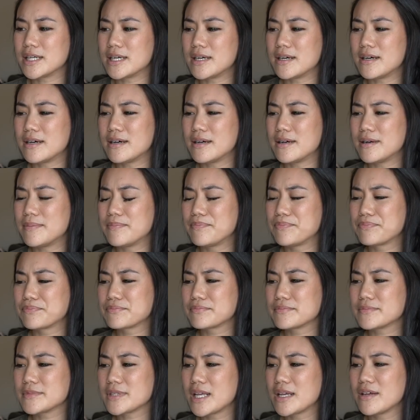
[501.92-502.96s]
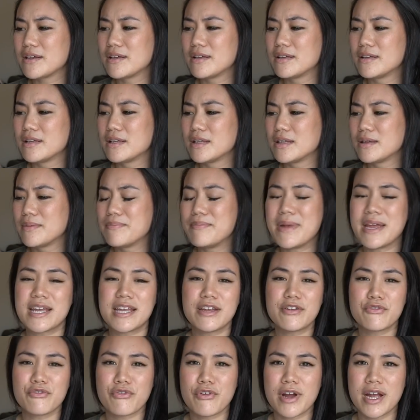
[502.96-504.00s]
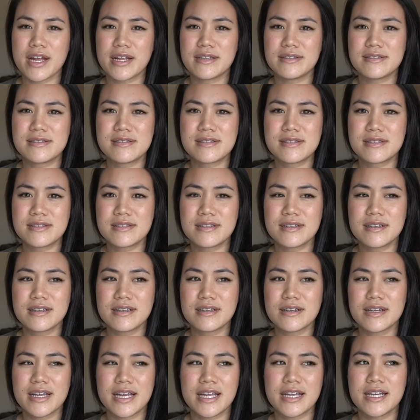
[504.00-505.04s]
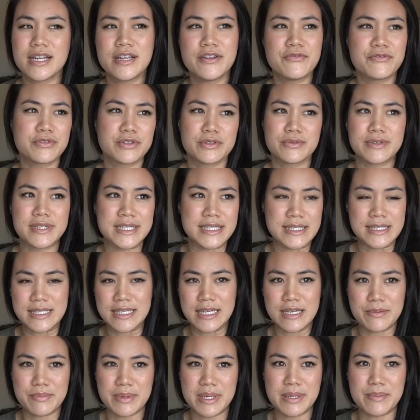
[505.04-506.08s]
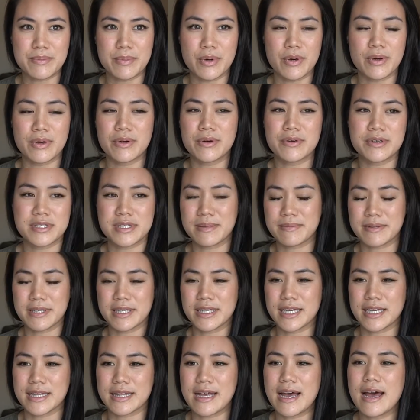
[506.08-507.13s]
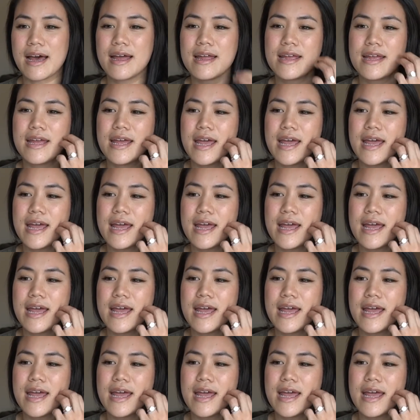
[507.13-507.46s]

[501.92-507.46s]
um, Making Friends and Influencing People or something like that.